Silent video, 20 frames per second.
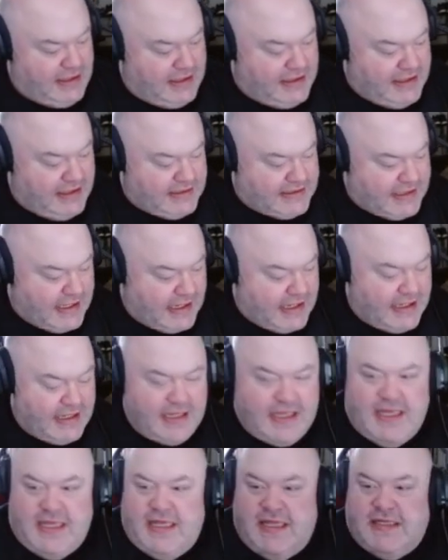this guy
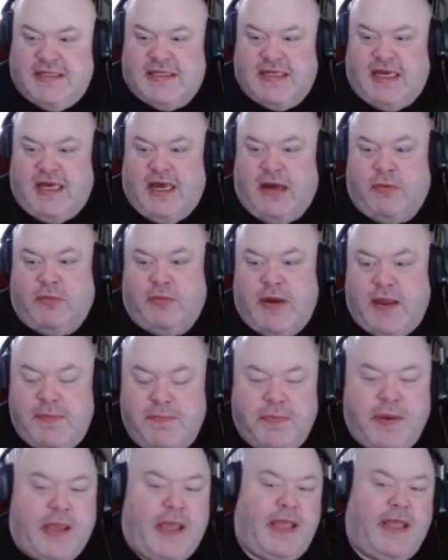is a
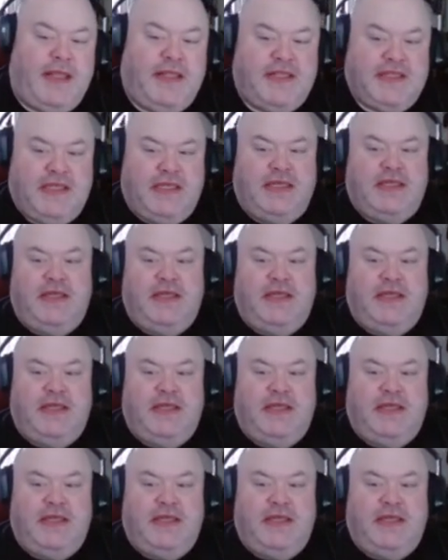repaint